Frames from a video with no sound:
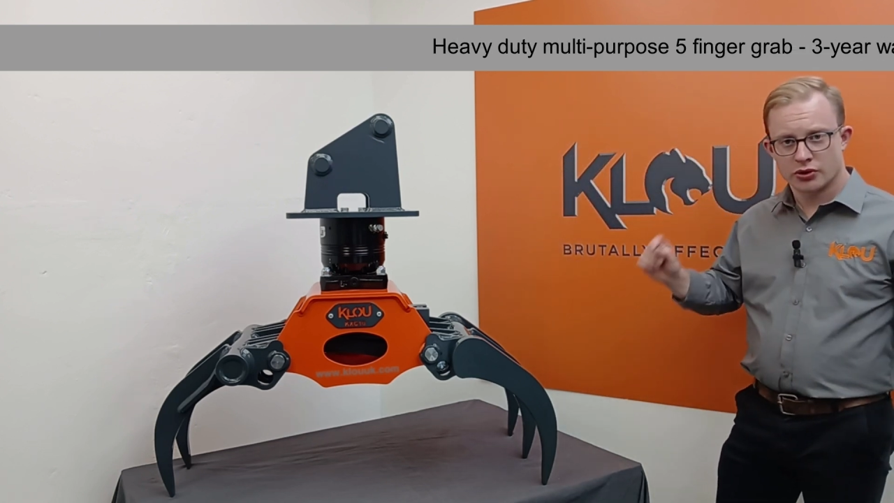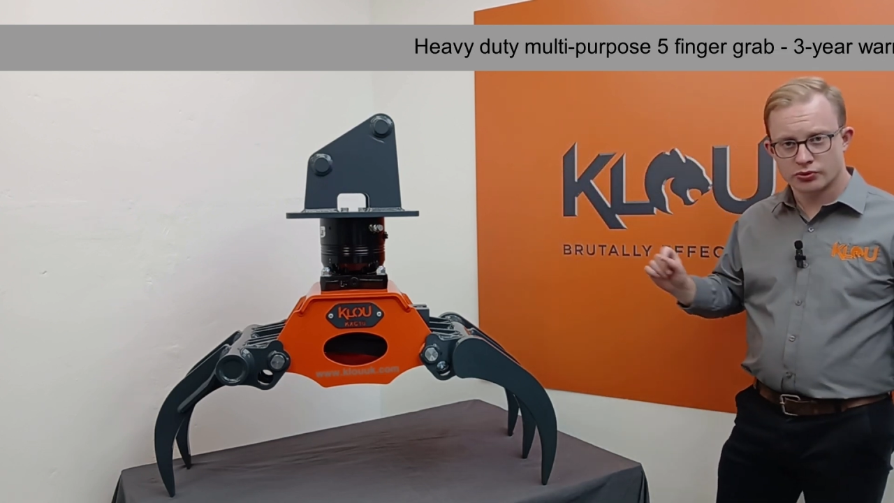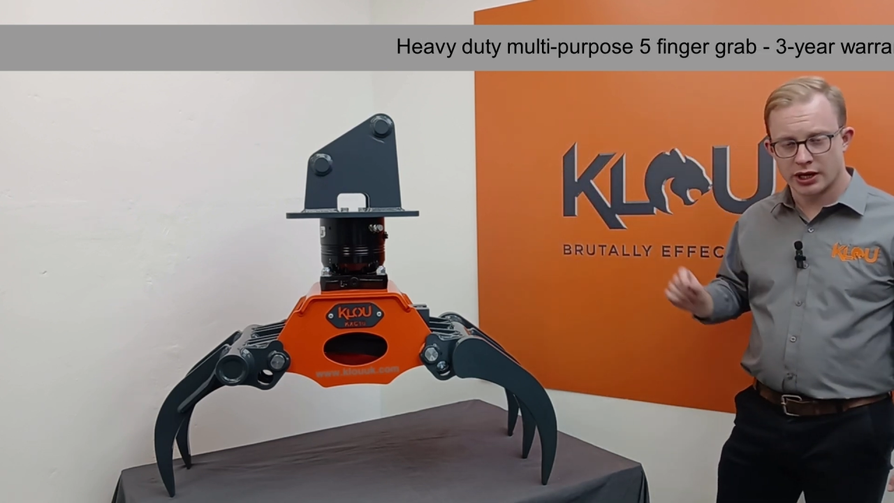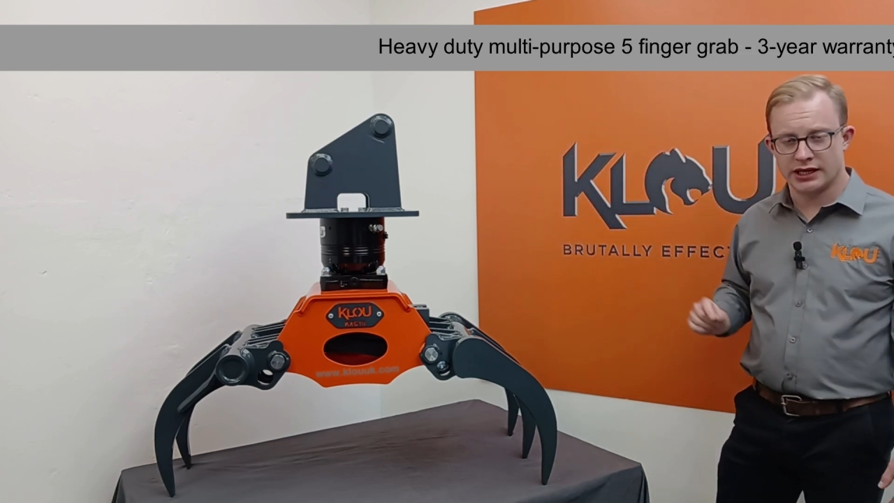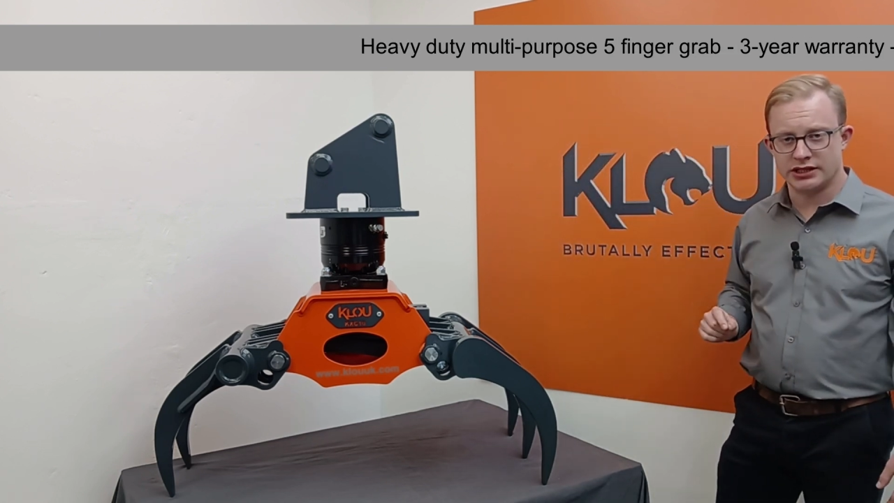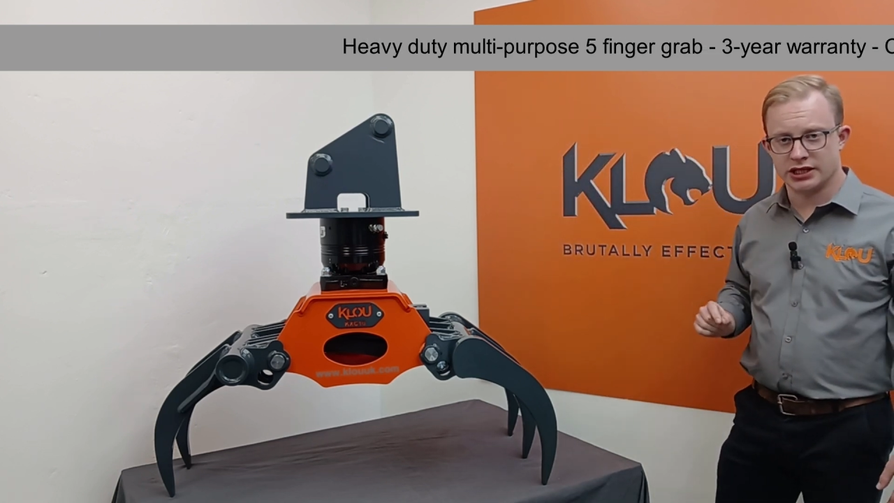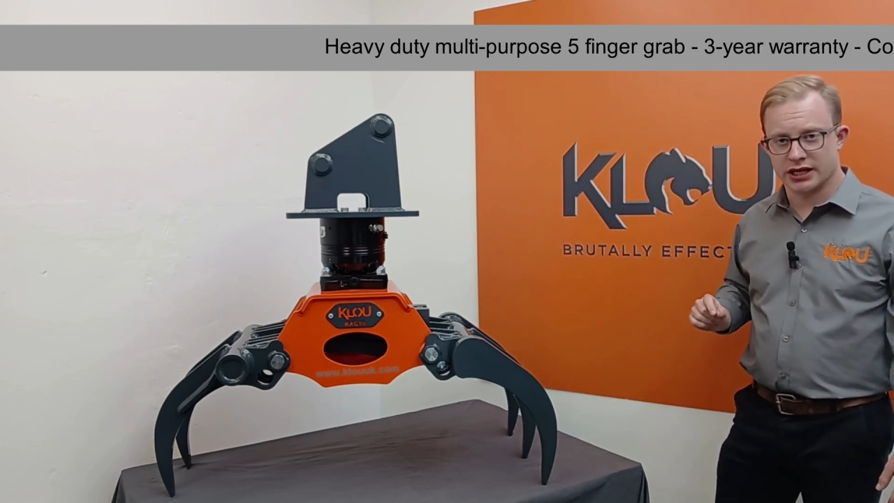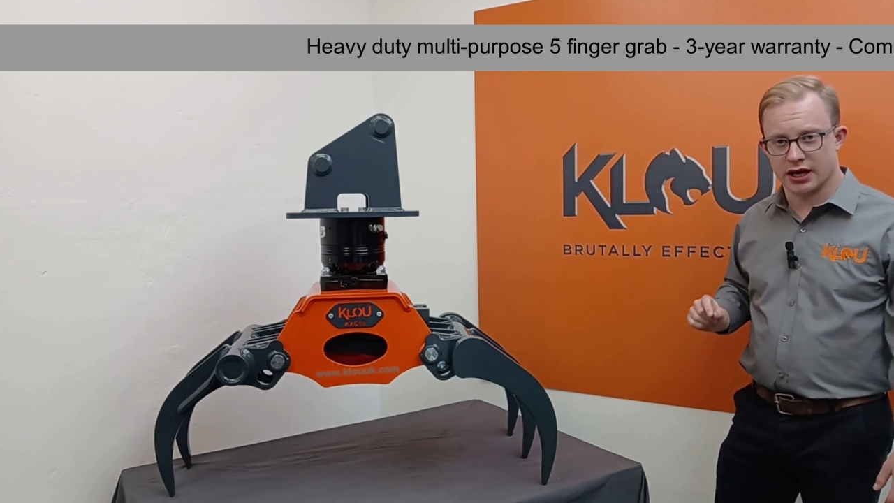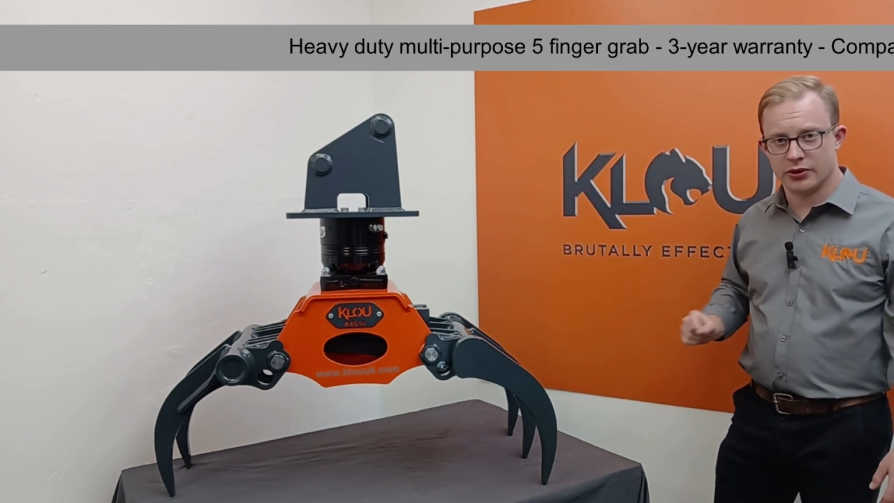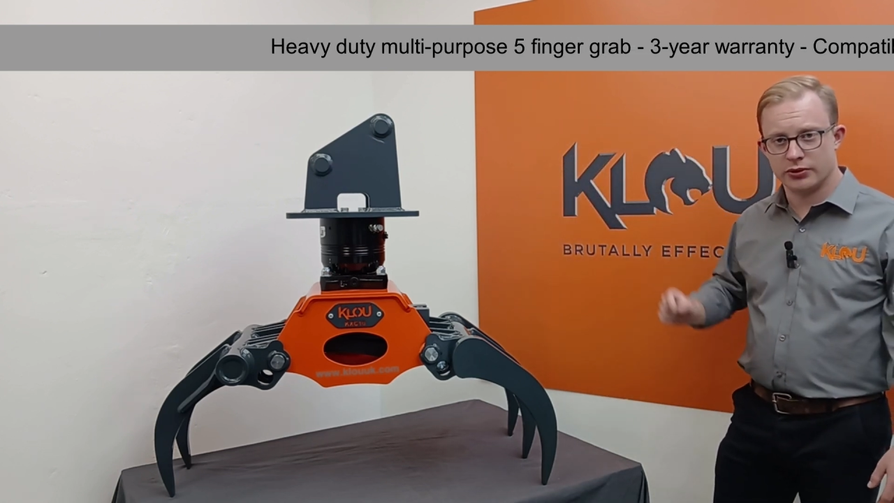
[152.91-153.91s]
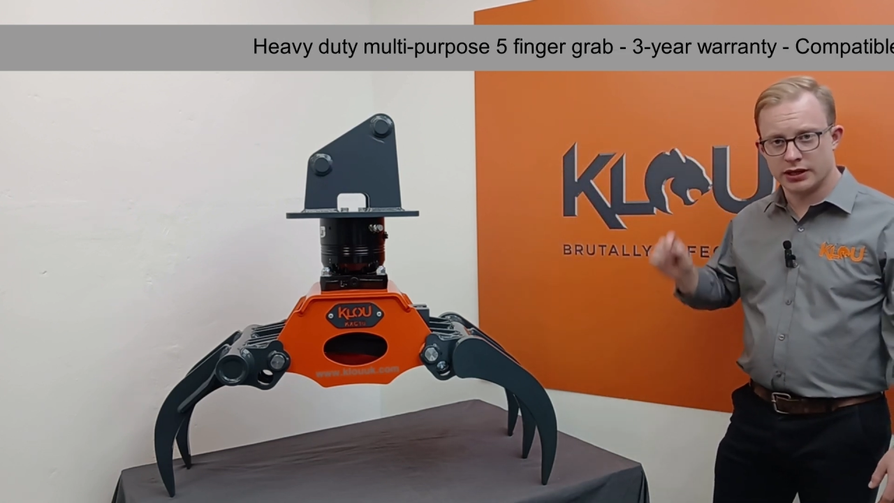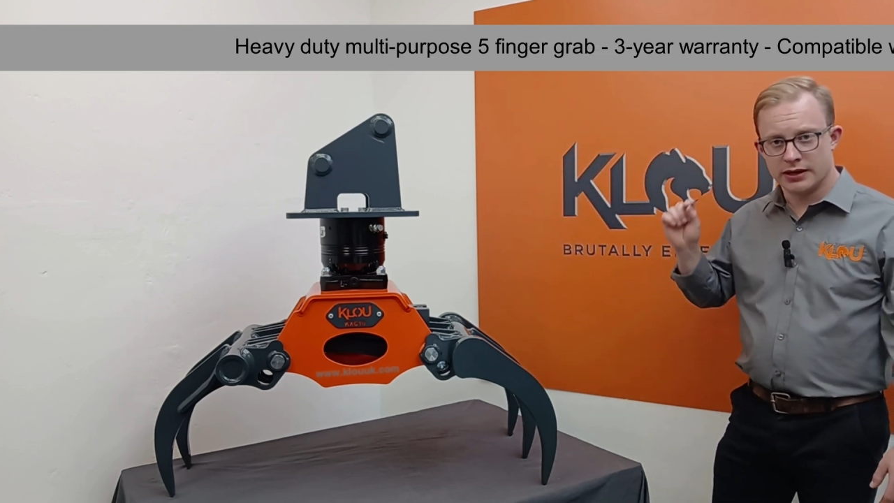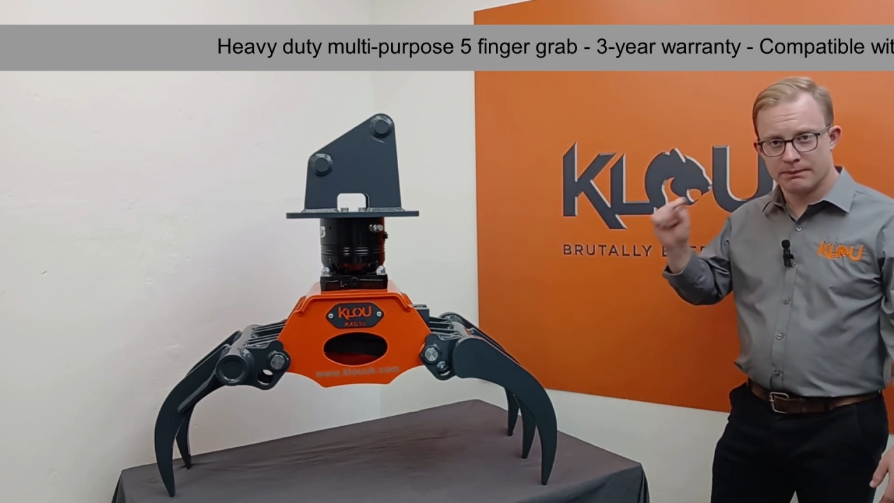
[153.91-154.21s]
ready to go,